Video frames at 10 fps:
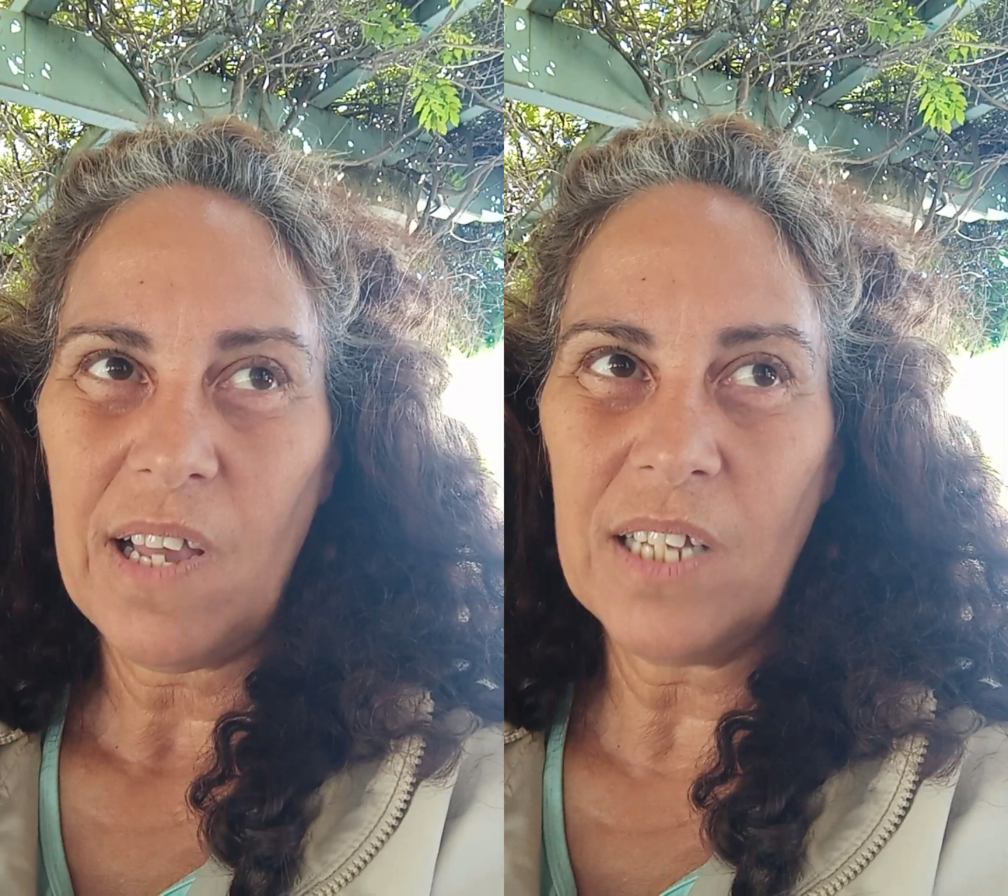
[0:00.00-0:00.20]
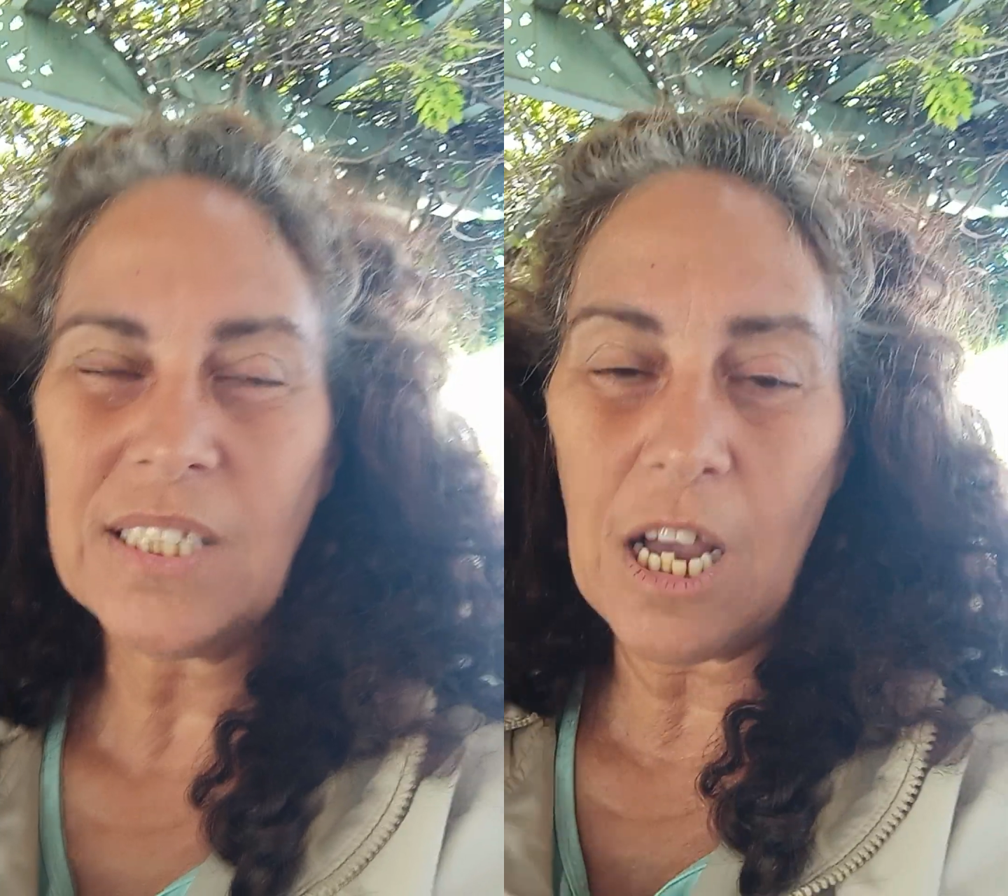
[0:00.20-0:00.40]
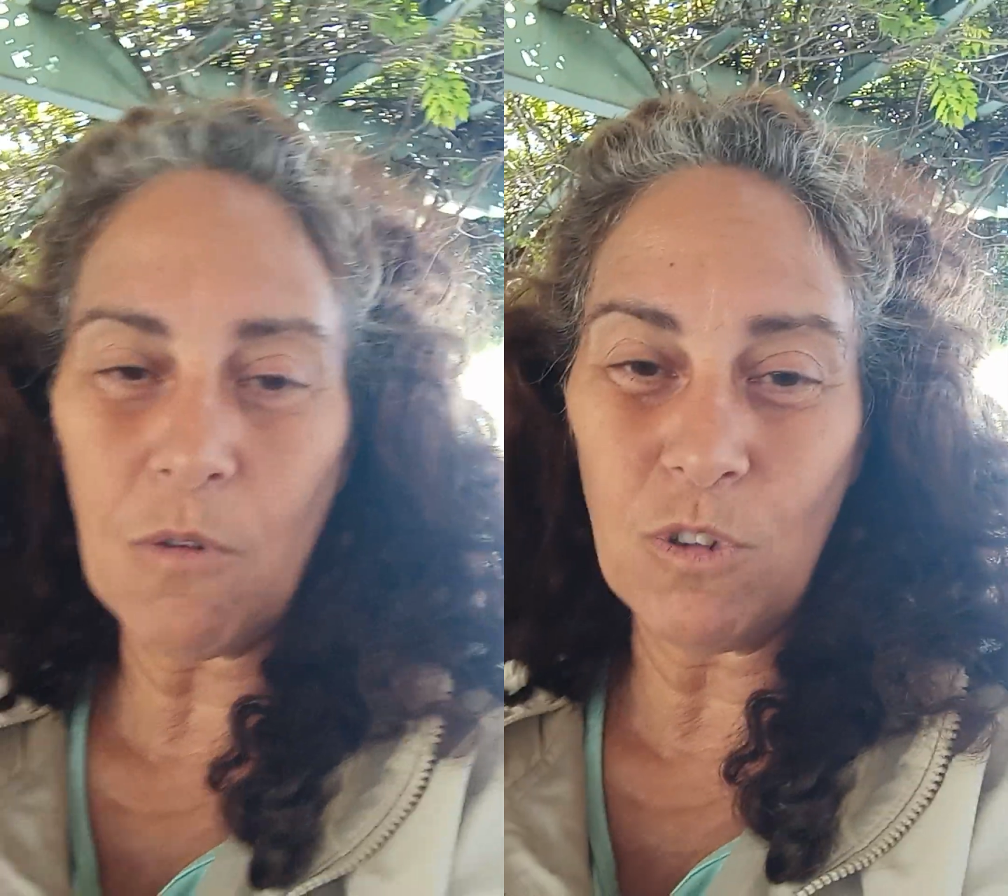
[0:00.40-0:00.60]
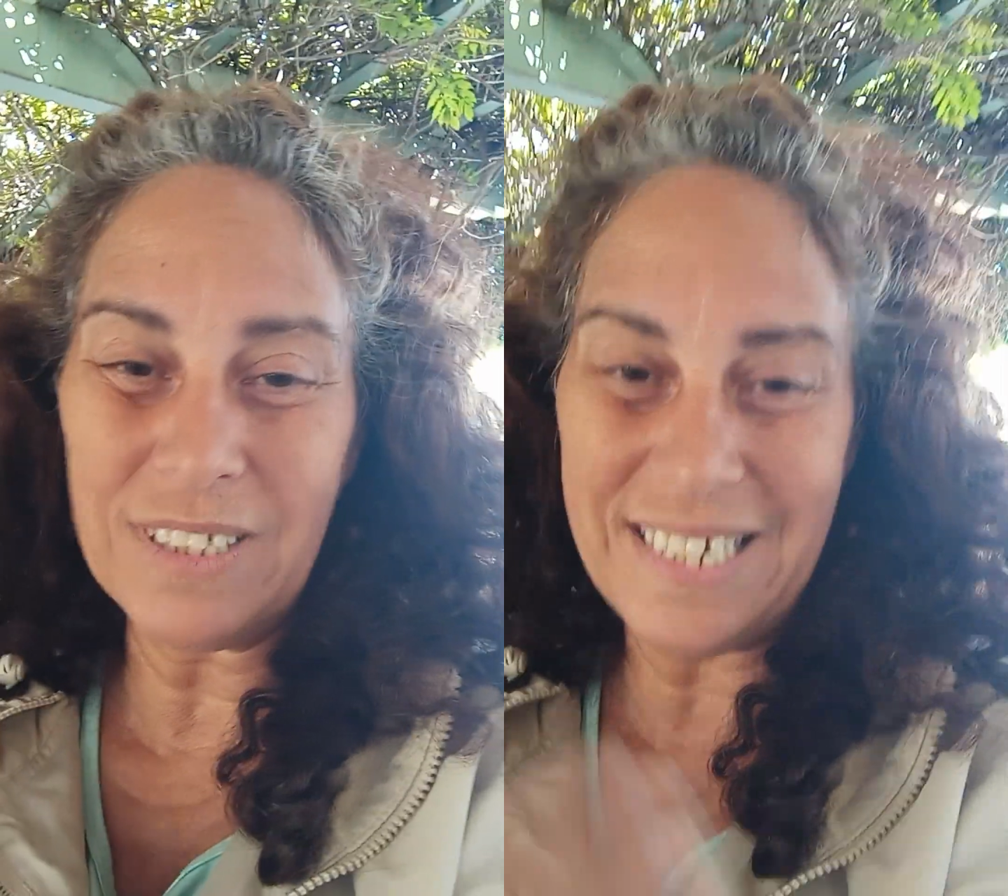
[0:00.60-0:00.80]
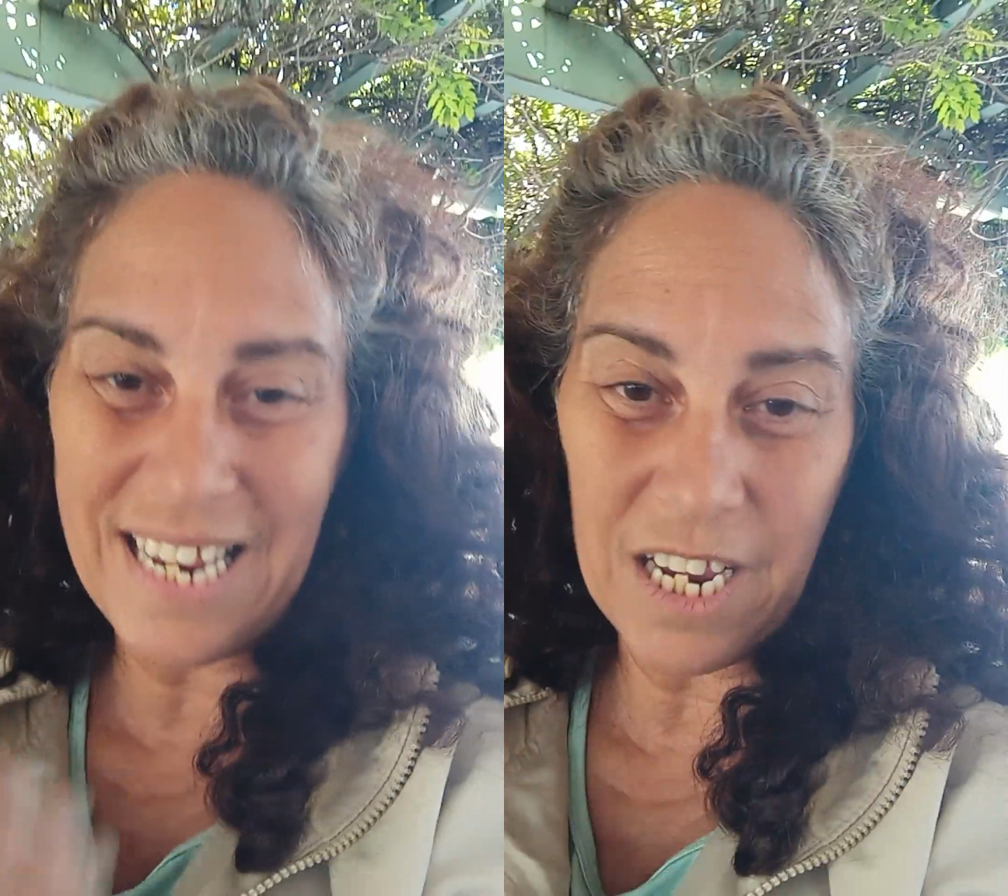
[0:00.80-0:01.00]
And that
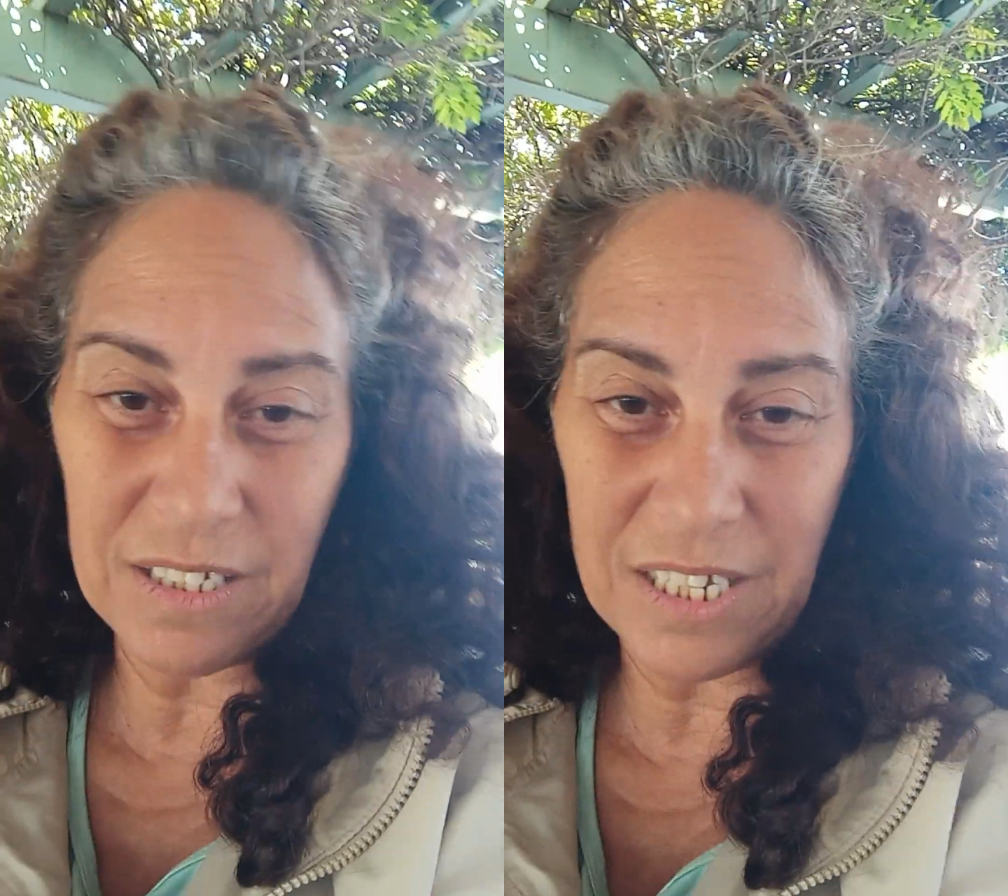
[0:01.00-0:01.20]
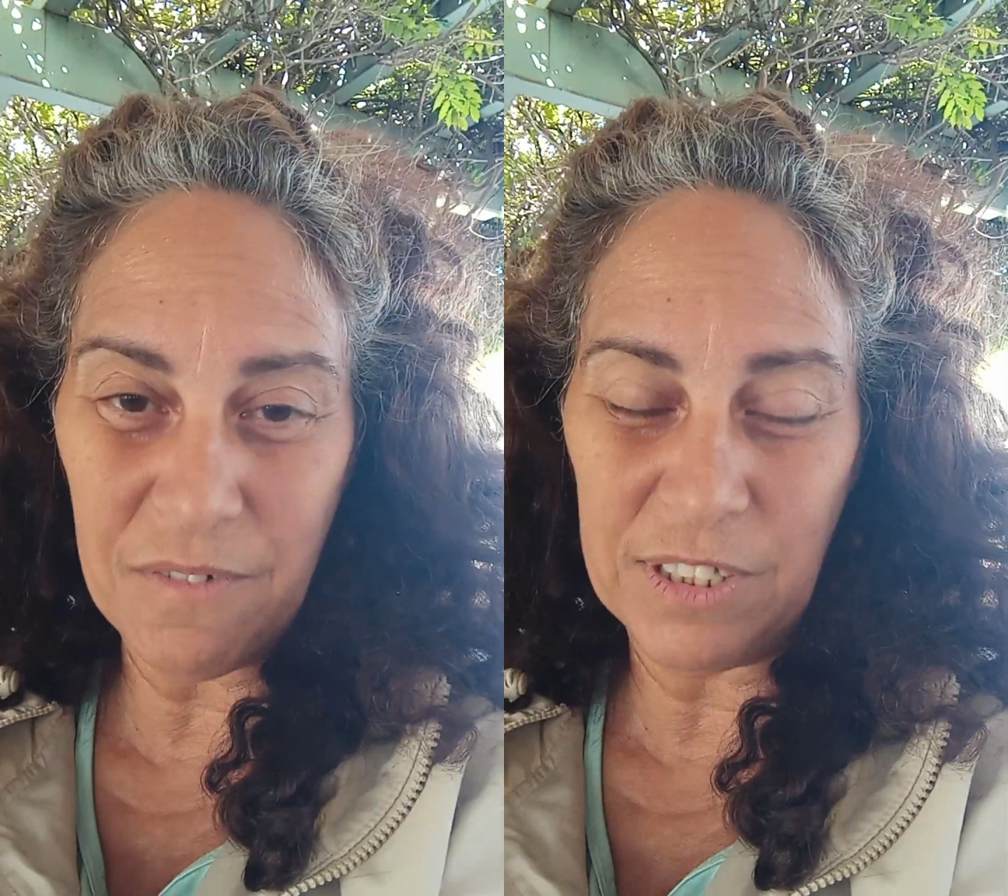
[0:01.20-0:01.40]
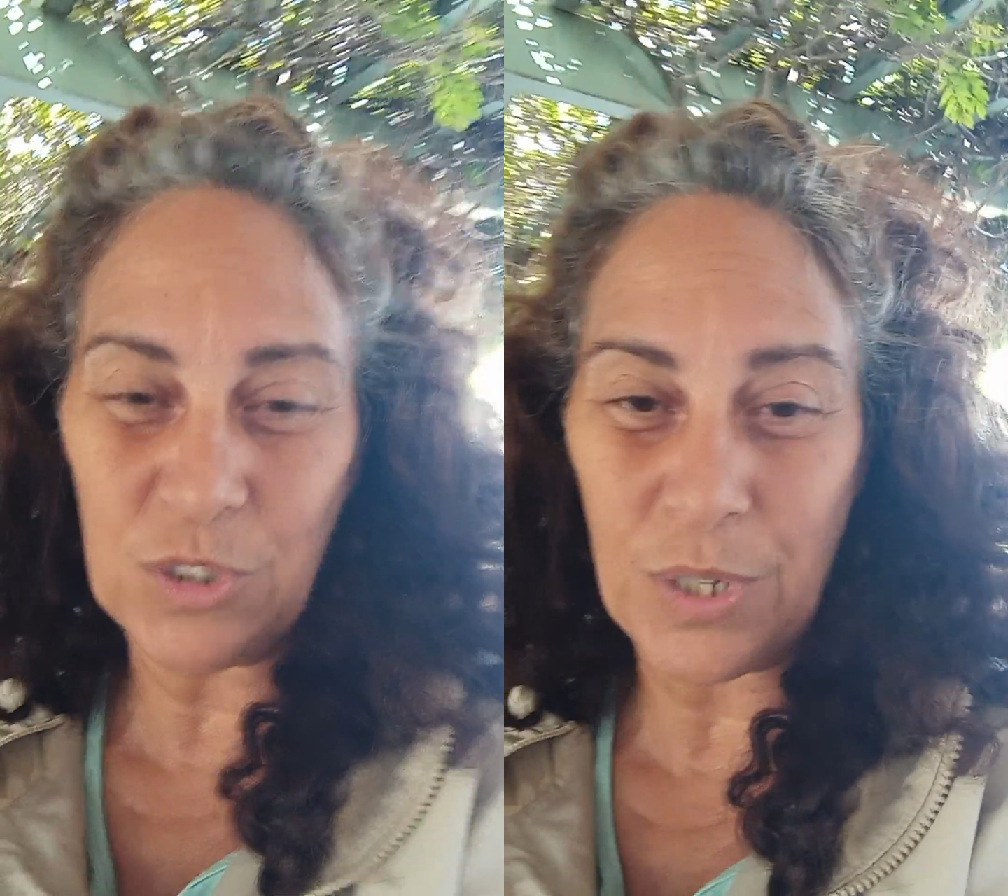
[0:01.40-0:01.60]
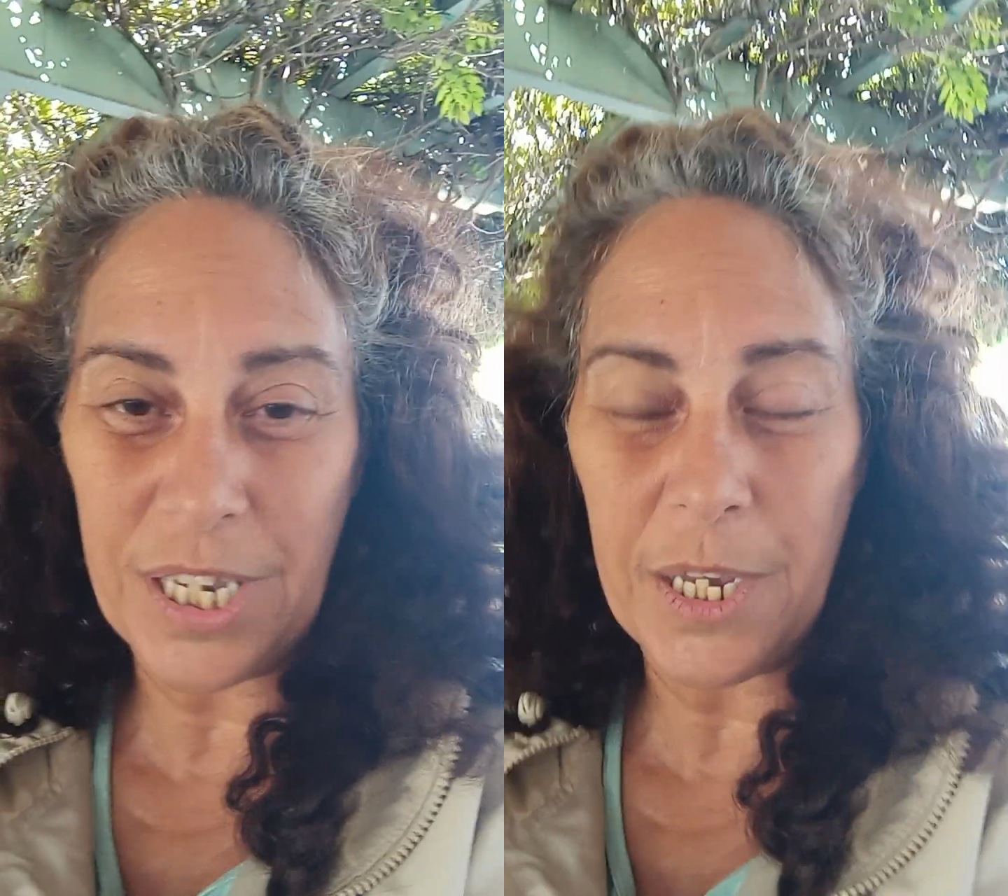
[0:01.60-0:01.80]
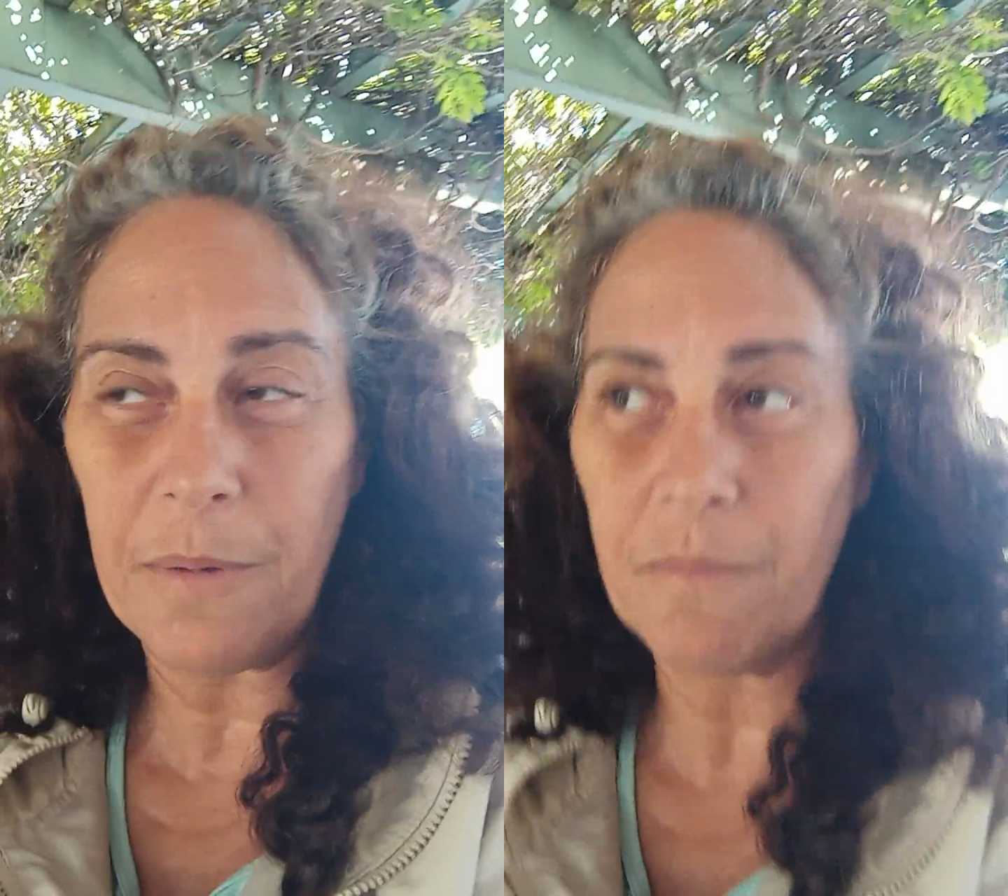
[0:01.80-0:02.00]
was the name given to
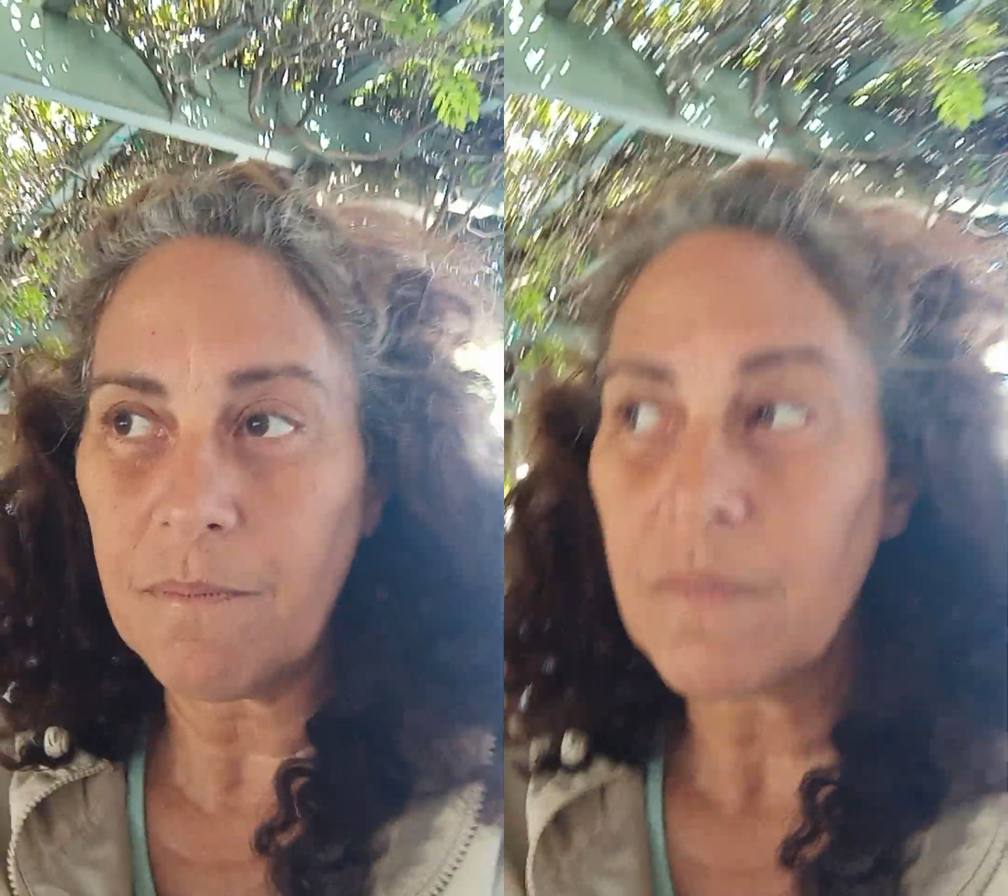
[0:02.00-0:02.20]
him,